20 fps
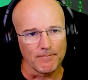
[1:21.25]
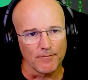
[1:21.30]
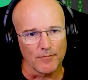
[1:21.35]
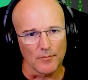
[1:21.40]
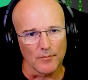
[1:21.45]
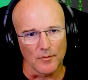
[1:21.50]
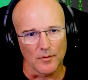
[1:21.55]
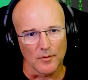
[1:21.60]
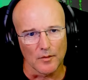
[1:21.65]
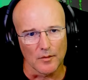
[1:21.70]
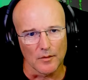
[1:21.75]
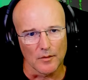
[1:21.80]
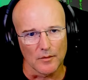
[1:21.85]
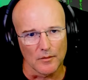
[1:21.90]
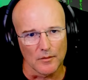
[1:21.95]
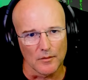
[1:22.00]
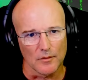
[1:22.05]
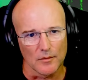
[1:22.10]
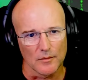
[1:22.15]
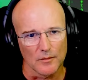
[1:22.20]

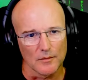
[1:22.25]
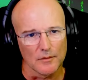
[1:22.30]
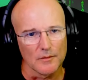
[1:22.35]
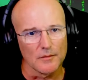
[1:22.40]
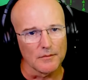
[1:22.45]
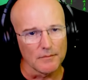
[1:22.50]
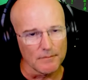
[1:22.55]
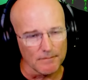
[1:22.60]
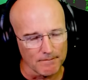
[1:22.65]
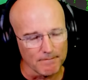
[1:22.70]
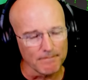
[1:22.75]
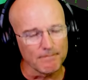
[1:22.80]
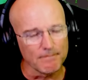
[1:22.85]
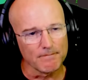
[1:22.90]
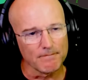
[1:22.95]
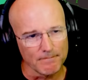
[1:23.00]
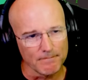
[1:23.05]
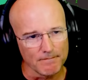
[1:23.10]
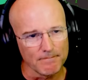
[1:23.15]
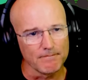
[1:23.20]

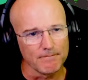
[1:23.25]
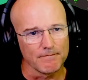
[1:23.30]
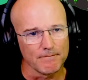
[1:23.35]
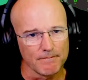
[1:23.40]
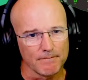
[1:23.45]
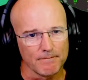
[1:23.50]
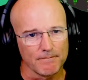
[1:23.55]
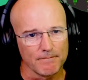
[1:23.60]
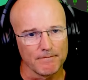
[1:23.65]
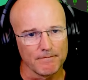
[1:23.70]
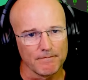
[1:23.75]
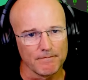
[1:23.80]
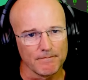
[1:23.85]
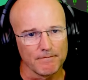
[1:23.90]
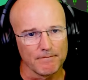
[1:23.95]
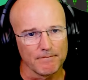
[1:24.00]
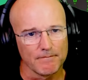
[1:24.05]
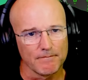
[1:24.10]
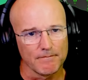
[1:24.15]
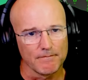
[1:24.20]

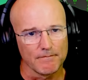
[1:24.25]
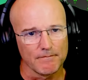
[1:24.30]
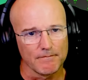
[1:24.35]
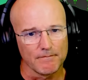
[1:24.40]
(not speaking)